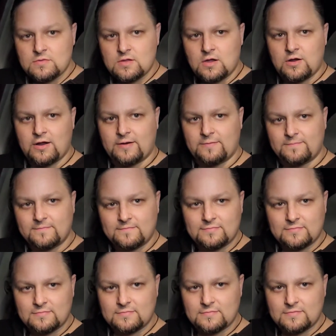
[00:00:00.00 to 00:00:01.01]
All right.
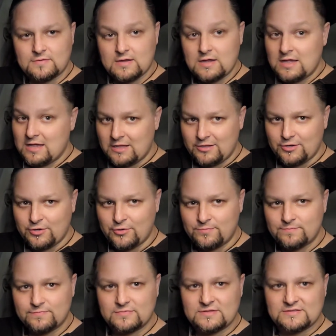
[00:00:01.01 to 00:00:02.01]
Hello,
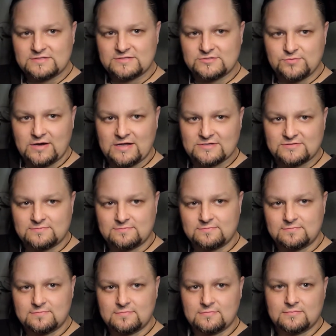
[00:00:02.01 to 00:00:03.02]
this is Rox,
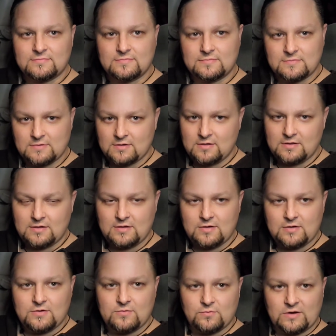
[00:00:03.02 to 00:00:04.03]

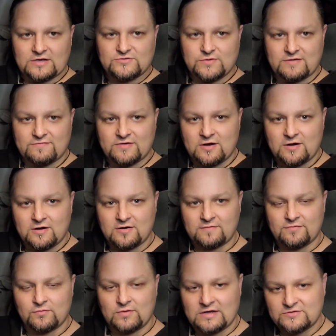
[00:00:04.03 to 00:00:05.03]
Rox Revenhart of
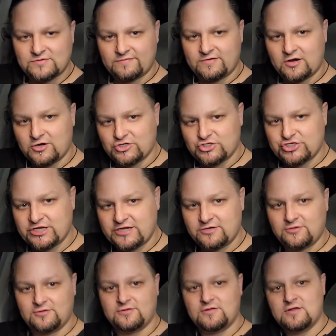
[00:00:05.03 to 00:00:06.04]
the Rox Revenhart
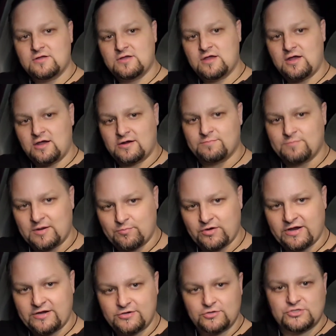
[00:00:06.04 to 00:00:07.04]
channel on my
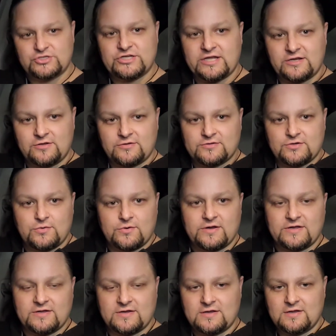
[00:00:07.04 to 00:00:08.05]
brand new channel
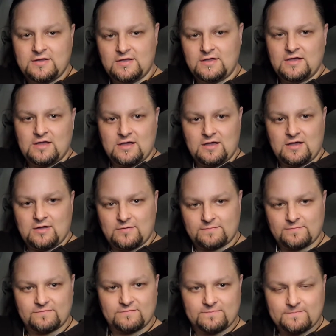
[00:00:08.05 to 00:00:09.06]
doing uh,
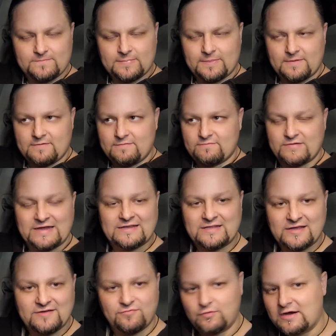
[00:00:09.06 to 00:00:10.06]
Van
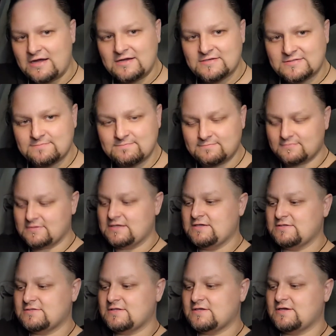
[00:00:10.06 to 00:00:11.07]
Life Rox
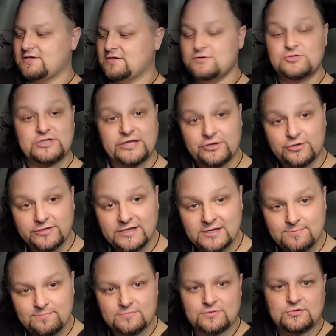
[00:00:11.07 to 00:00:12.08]
is the new channel
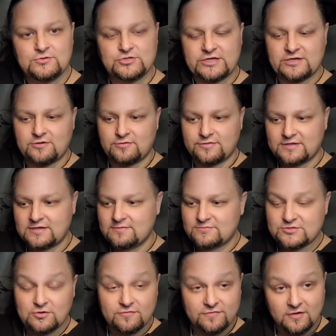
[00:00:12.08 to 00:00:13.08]
name, new channel theme
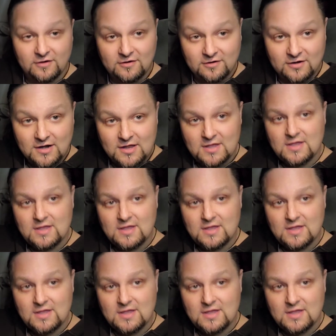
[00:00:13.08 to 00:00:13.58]
so far.